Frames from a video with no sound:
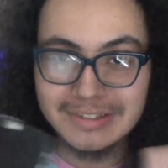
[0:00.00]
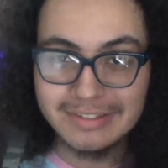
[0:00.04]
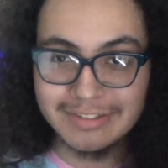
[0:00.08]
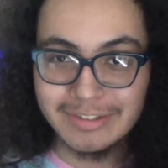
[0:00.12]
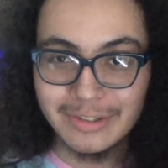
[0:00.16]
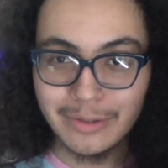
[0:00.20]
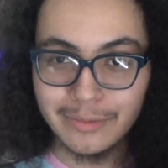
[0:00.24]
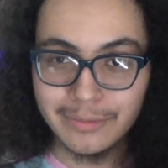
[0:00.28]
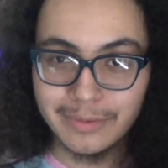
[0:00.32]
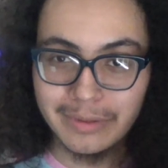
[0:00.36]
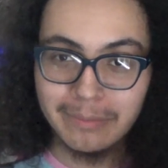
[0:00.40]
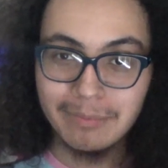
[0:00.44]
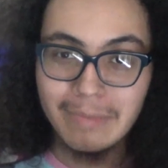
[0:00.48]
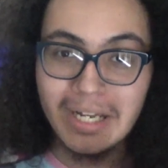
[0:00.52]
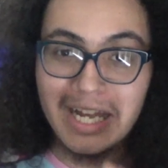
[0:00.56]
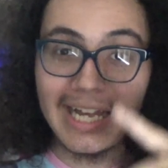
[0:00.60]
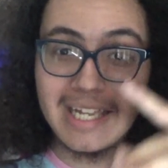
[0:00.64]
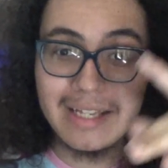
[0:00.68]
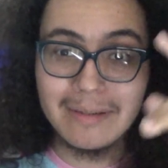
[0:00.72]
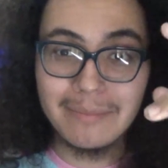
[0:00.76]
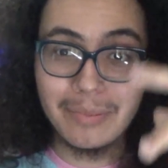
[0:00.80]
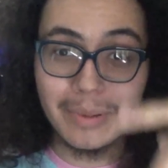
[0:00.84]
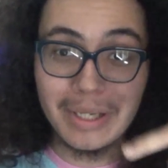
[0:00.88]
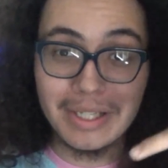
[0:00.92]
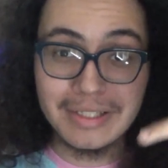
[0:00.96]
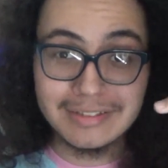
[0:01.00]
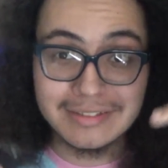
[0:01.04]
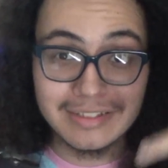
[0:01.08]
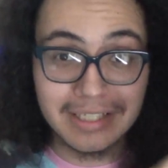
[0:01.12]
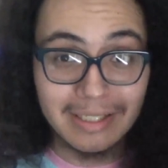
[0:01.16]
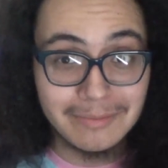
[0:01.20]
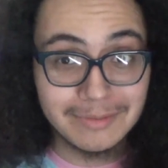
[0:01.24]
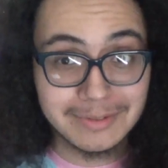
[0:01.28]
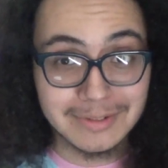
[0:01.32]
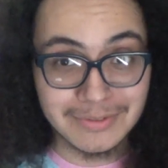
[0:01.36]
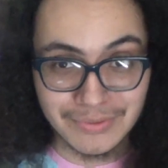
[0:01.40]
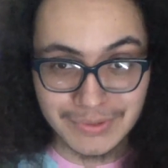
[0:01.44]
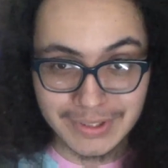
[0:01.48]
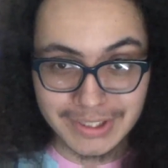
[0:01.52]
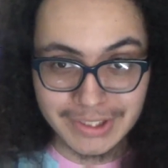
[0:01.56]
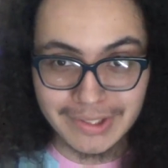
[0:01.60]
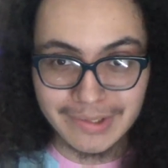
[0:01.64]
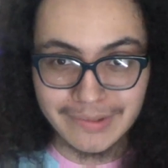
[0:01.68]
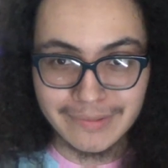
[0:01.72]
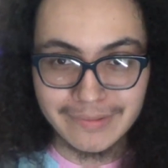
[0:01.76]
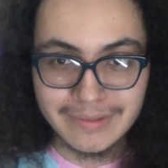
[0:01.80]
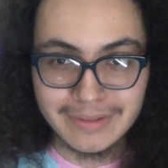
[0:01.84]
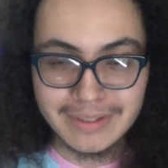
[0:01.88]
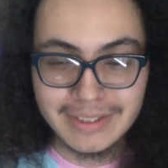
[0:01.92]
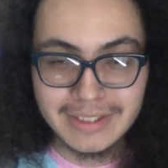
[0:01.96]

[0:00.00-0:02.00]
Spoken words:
is over by the time of this video.